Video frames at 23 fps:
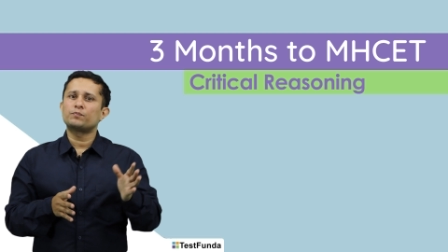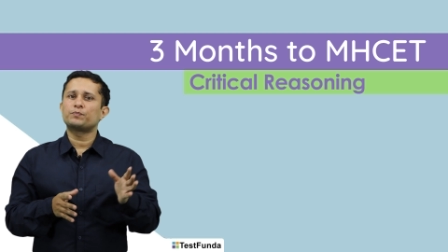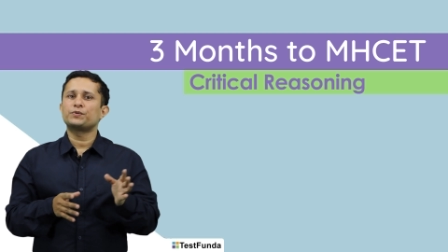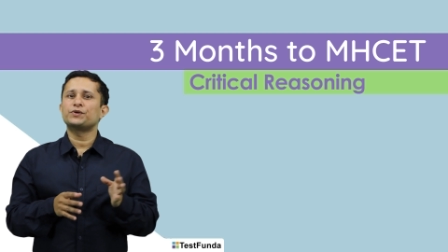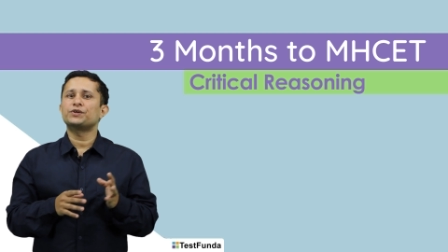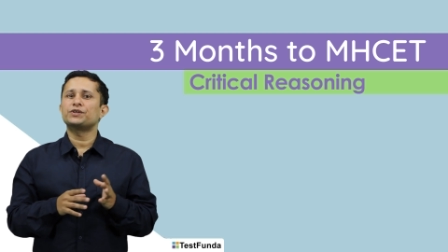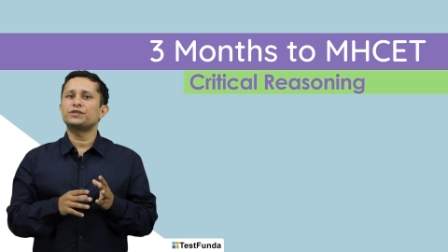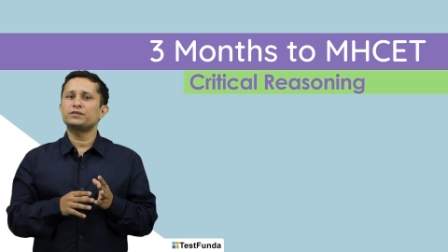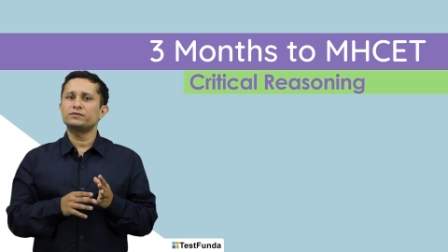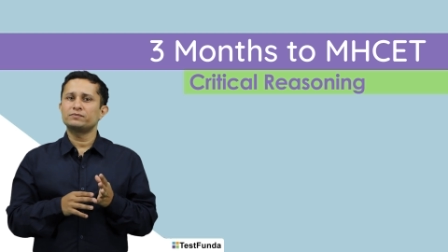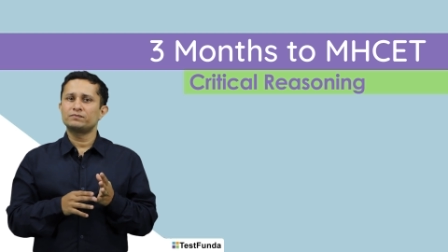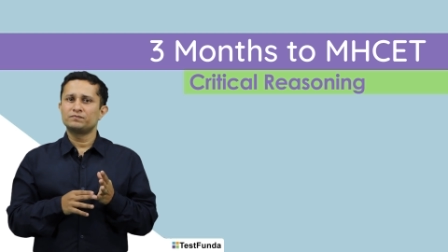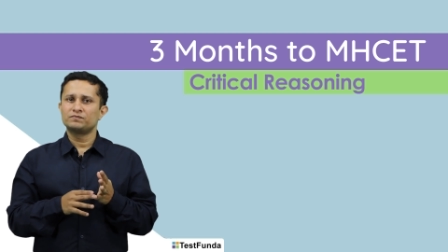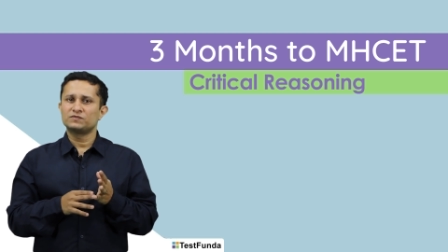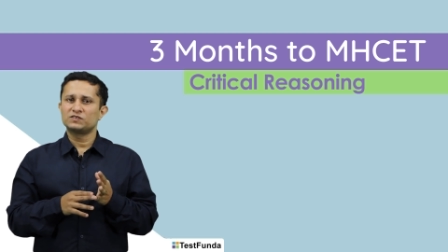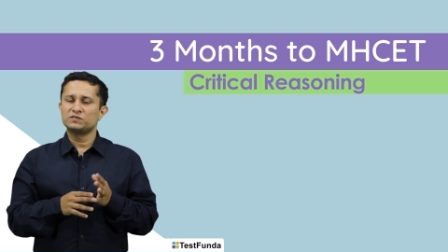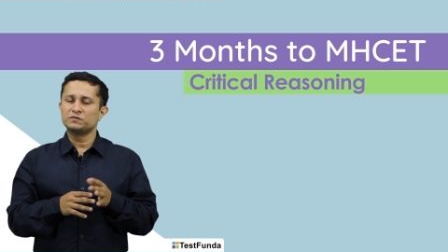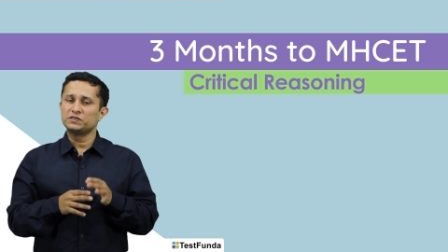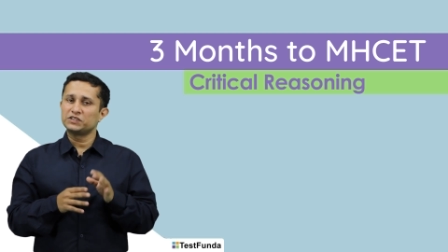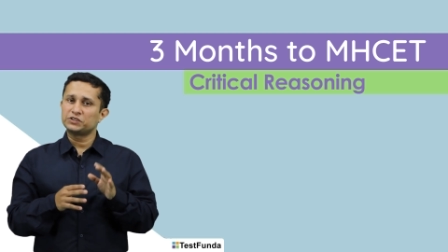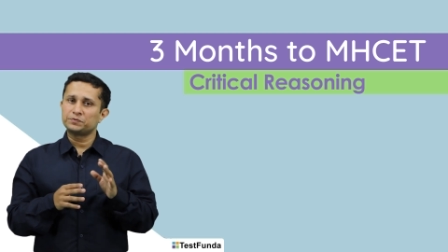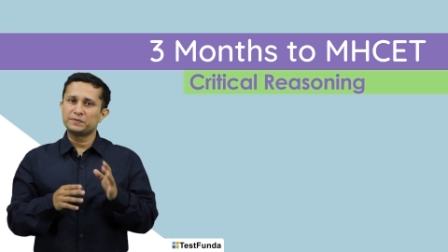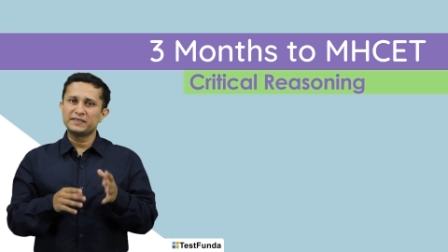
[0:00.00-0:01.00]
appear,
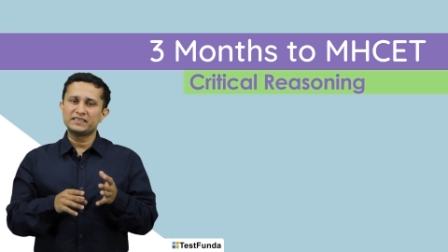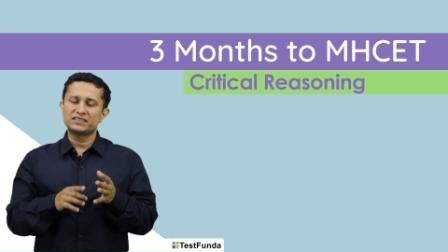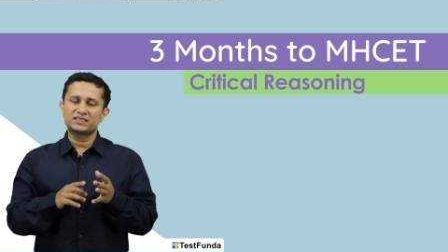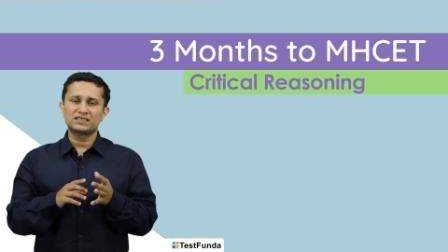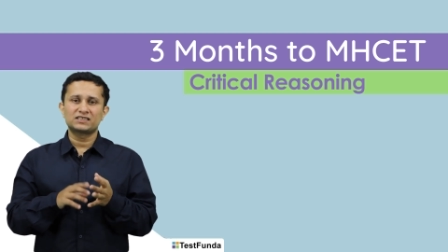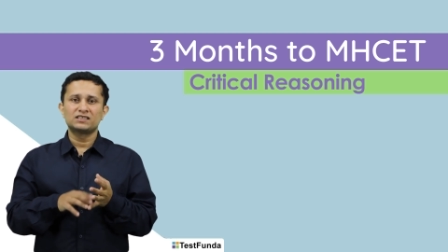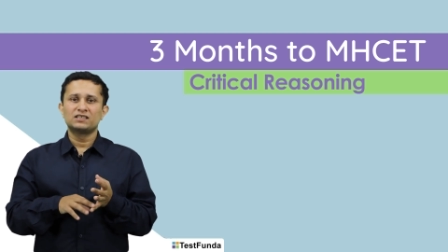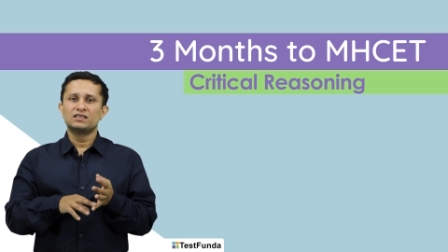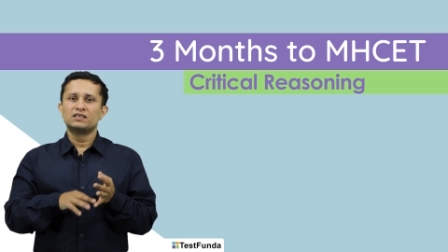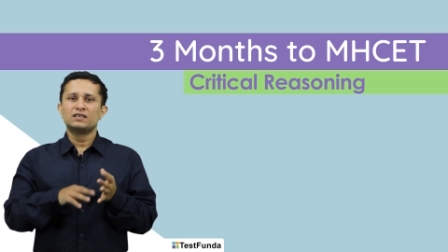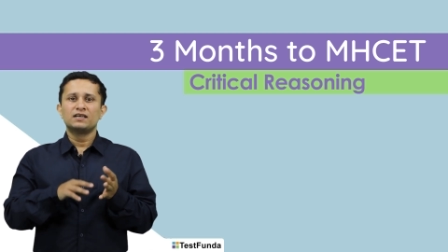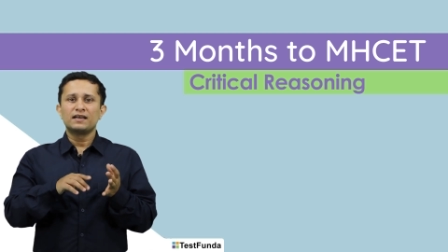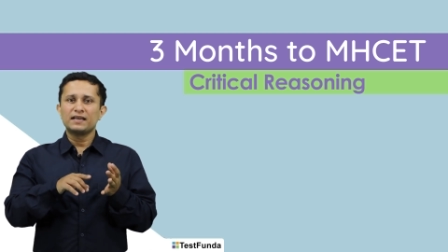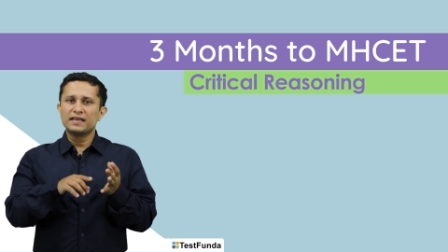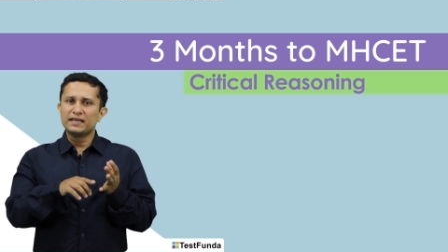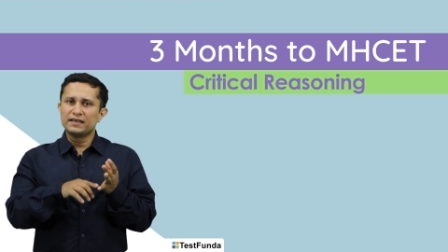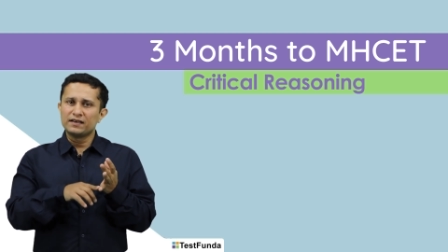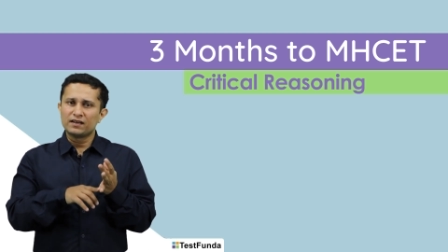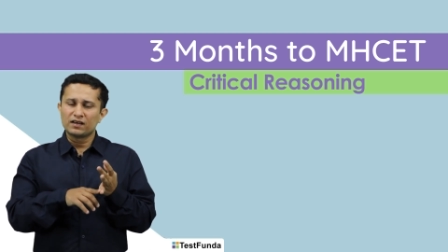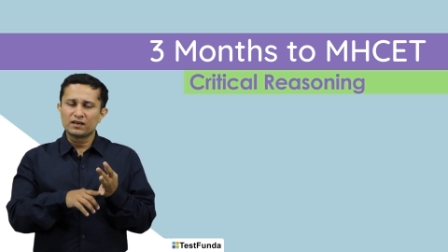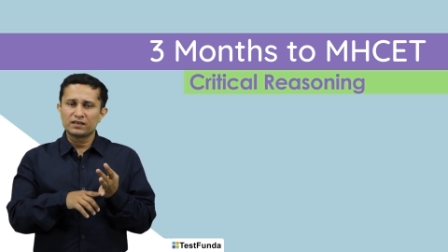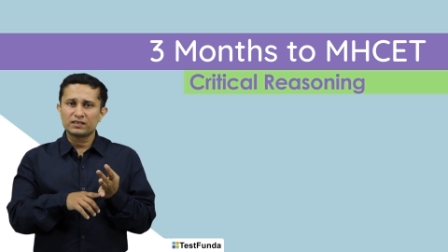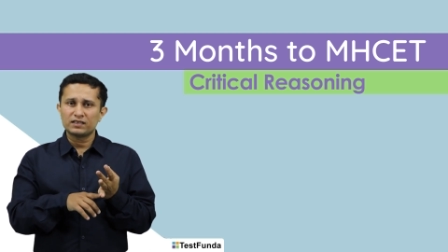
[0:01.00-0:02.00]
which means
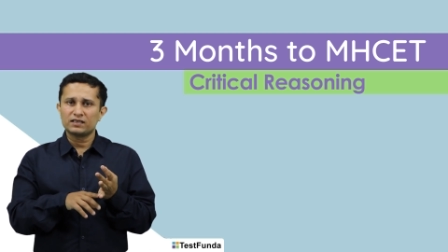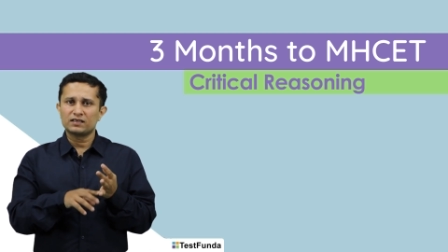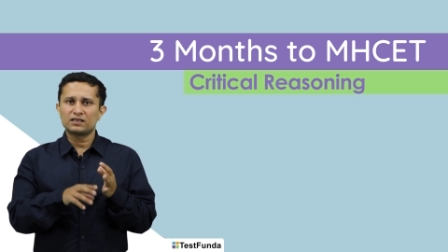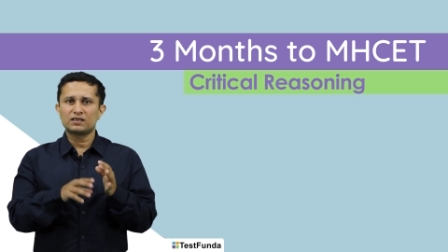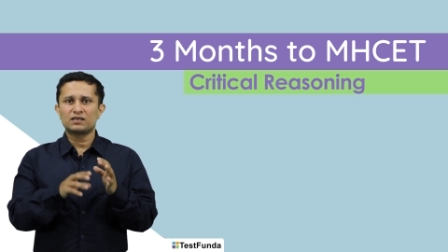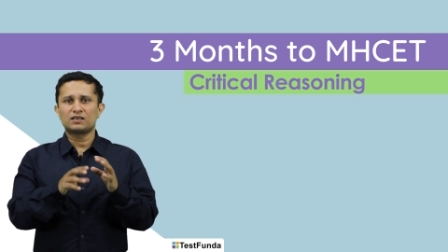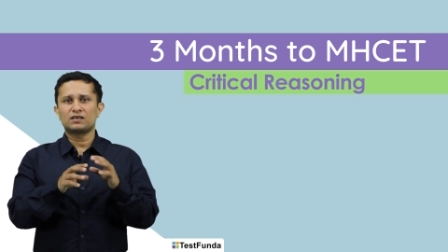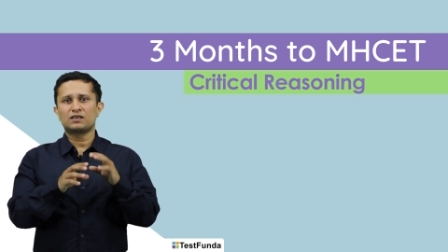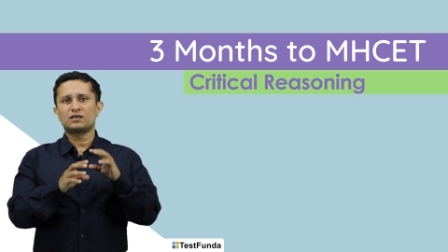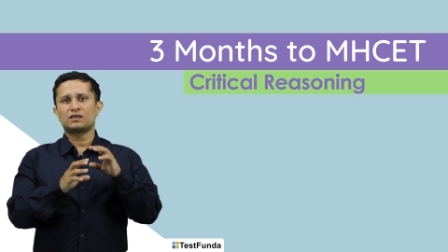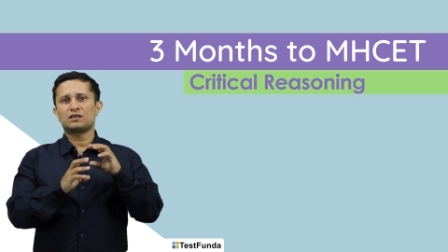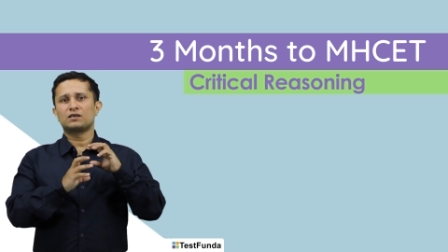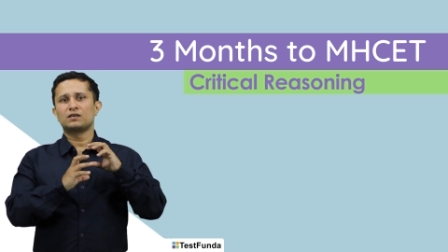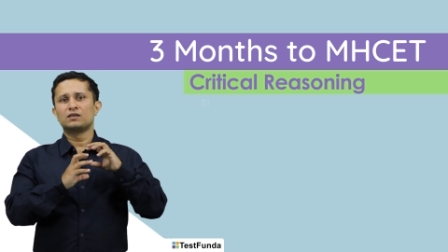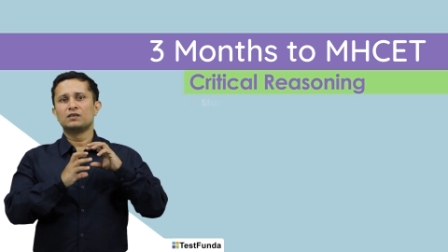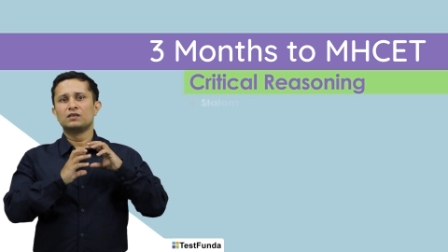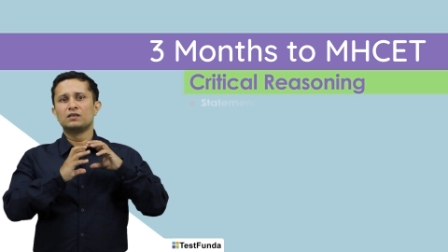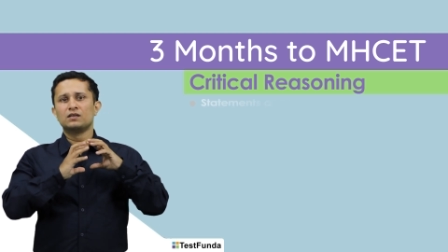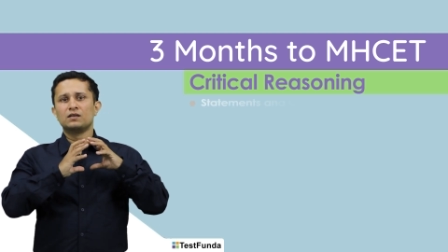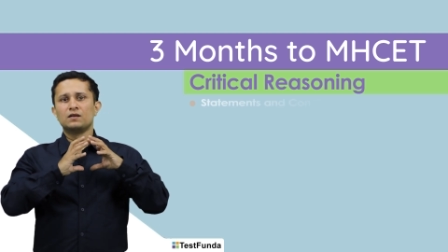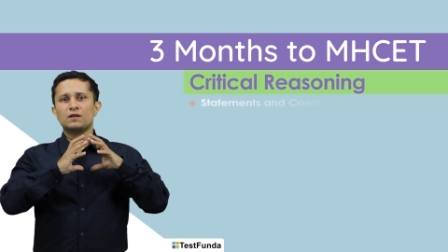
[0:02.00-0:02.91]
in her